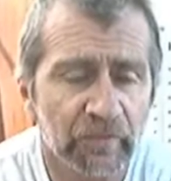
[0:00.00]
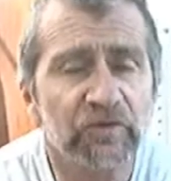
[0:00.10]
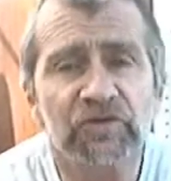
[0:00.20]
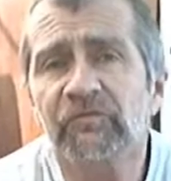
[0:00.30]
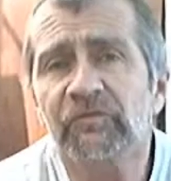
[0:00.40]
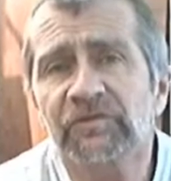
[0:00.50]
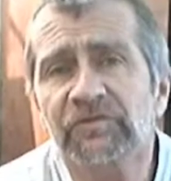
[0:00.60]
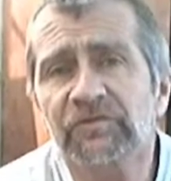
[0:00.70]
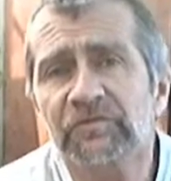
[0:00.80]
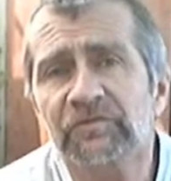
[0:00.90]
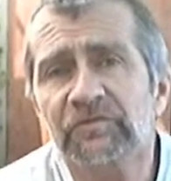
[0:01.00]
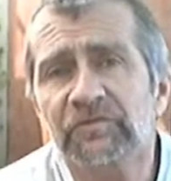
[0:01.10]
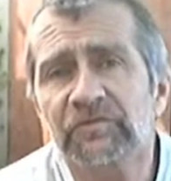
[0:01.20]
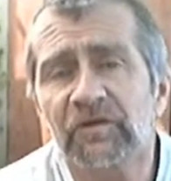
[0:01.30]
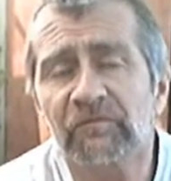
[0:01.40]
difference
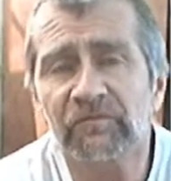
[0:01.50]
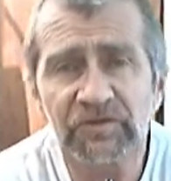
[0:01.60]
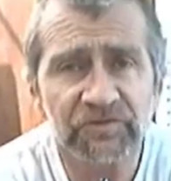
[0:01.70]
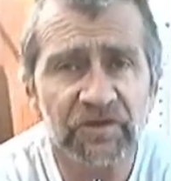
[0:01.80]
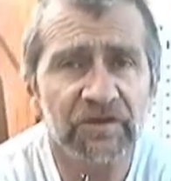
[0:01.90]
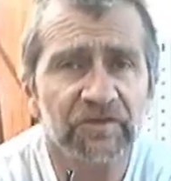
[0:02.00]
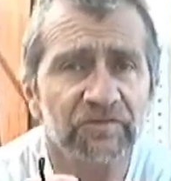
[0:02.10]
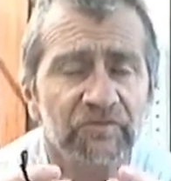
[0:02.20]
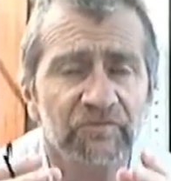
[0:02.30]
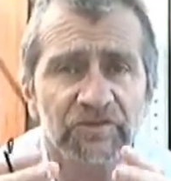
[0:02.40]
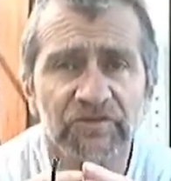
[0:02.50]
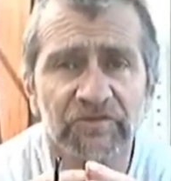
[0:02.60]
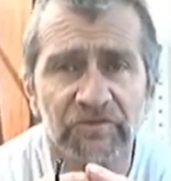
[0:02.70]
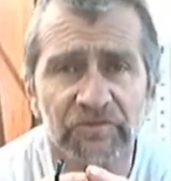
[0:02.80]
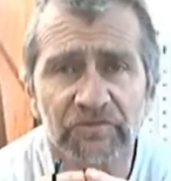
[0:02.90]
of these sayings of
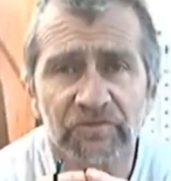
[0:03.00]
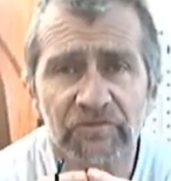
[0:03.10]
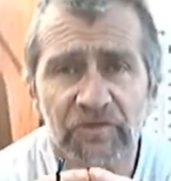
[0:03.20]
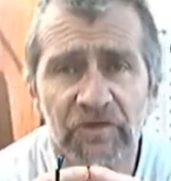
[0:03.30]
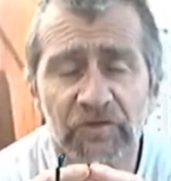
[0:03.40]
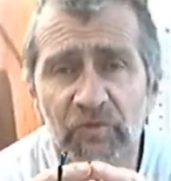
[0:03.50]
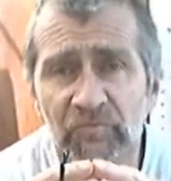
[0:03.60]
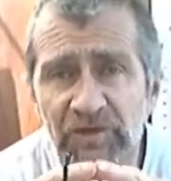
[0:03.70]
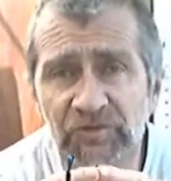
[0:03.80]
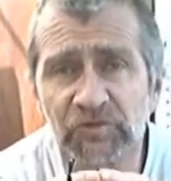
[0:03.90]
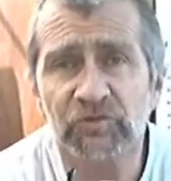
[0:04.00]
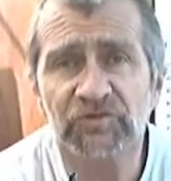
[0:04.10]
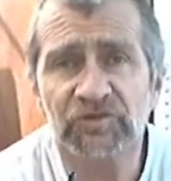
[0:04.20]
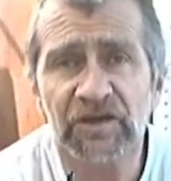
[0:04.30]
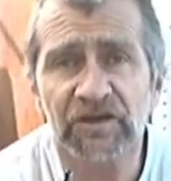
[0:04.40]
Jesus is what makes
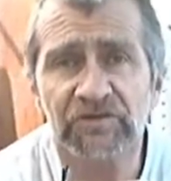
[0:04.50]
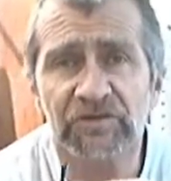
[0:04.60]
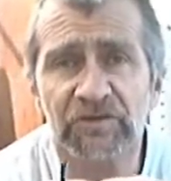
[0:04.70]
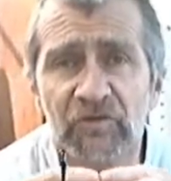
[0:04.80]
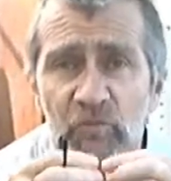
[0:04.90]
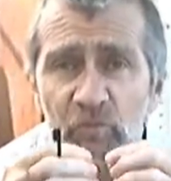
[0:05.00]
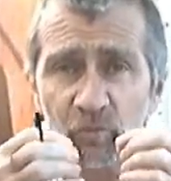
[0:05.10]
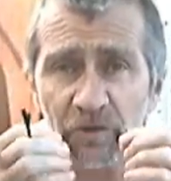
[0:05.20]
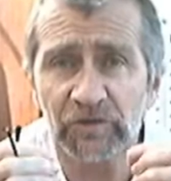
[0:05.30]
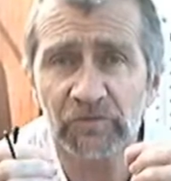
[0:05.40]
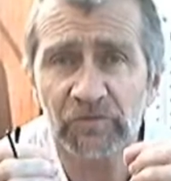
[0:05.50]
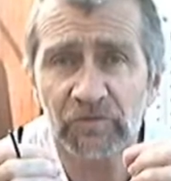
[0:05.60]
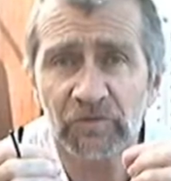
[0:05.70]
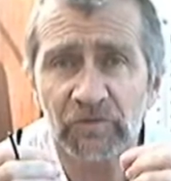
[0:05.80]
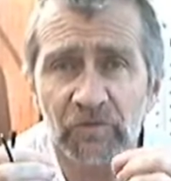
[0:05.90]
Christianity real
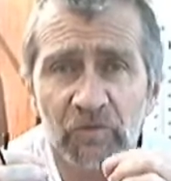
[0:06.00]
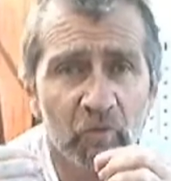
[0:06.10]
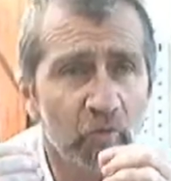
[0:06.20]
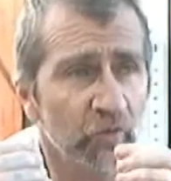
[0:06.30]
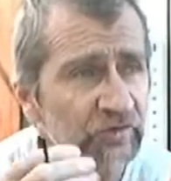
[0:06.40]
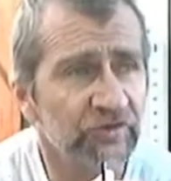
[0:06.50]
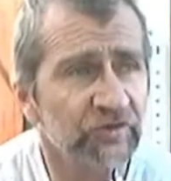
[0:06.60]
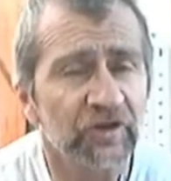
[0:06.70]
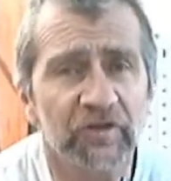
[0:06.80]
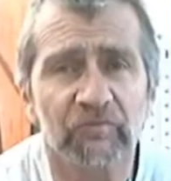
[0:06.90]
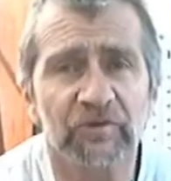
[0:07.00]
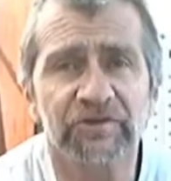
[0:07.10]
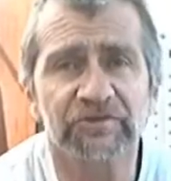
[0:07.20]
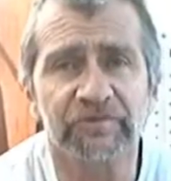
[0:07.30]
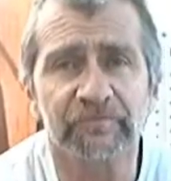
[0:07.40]
or just another religion.